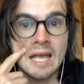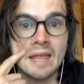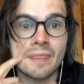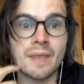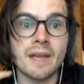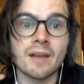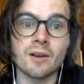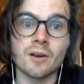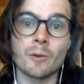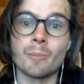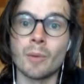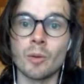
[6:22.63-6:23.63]
They
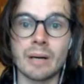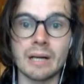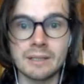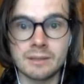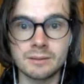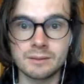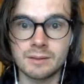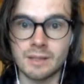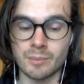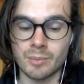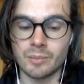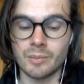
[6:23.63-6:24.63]
are mobile.
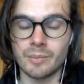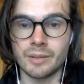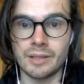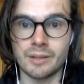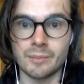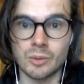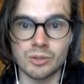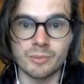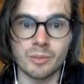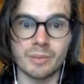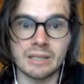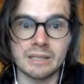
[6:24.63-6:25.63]
They're probably the most
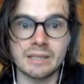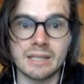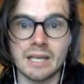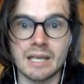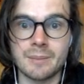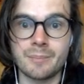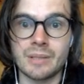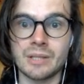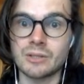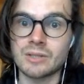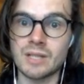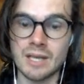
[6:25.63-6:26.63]
mobile in the game
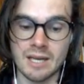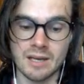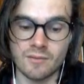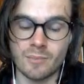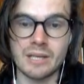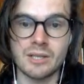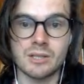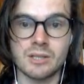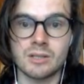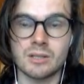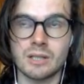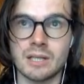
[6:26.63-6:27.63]
because they have
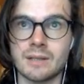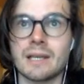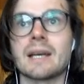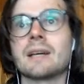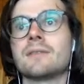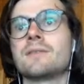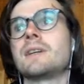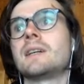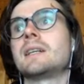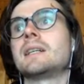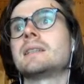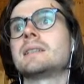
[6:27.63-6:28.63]
uh, they have
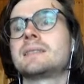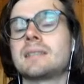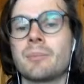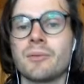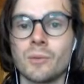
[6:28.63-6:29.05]
uh, Step of the